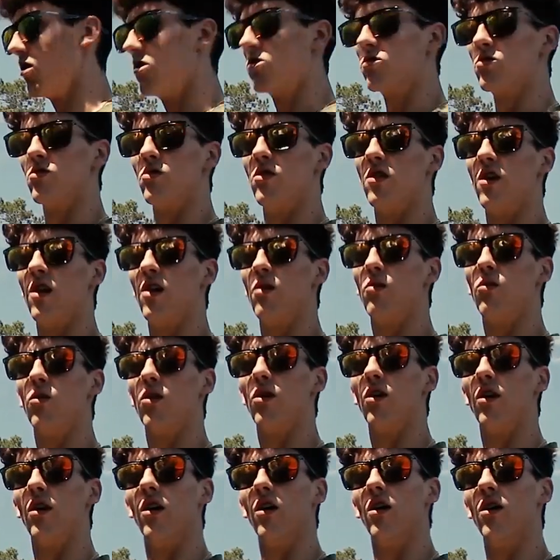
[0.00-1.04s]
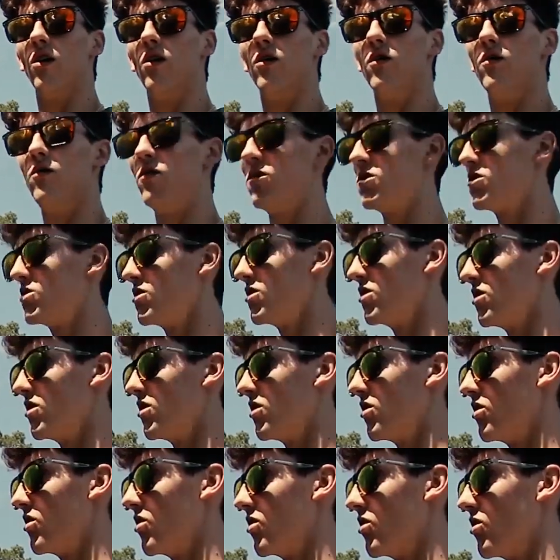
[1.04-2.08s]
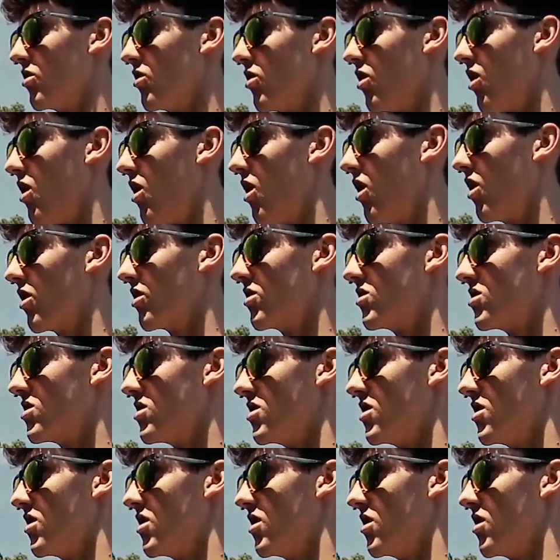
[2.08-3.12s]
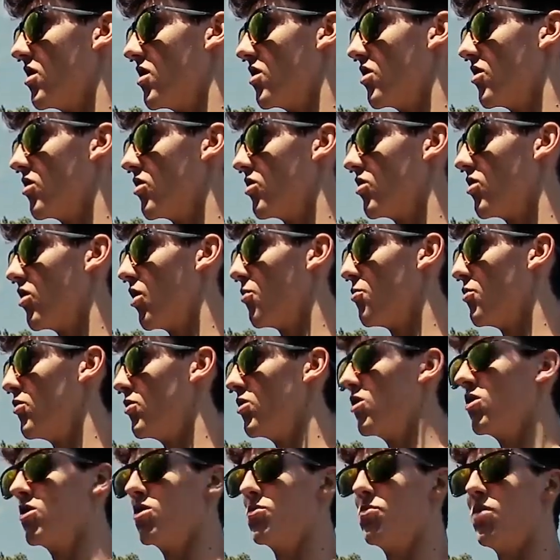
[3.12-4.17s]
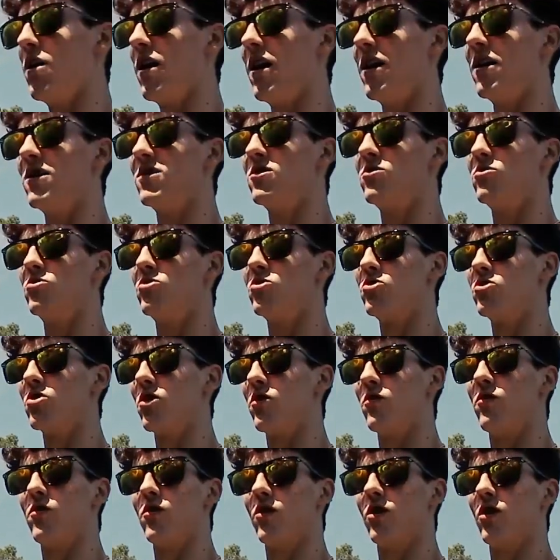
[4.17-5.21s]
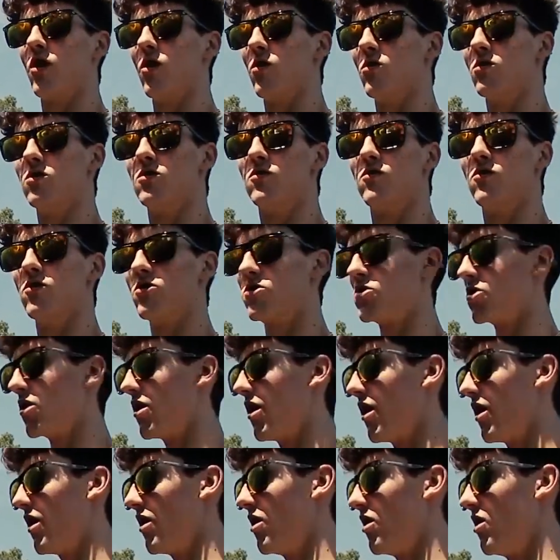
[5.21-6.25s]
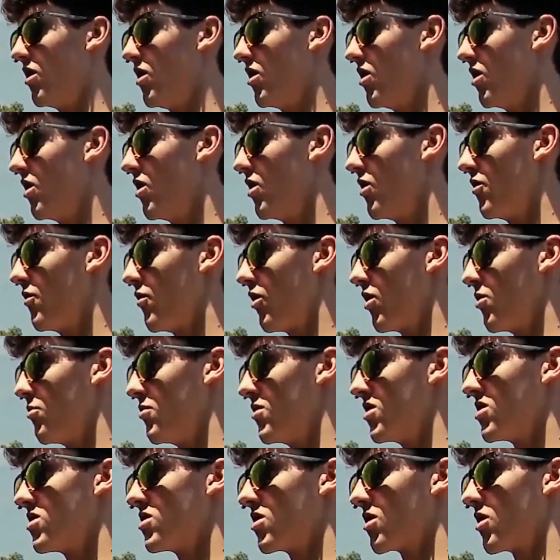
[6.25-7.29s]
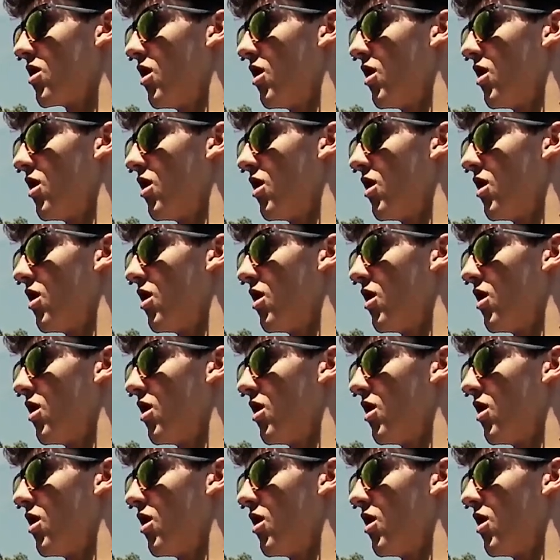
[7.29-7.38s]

So today we're fishing logs and up in lily pads, just trying to figure out where these fish are at. Already missed a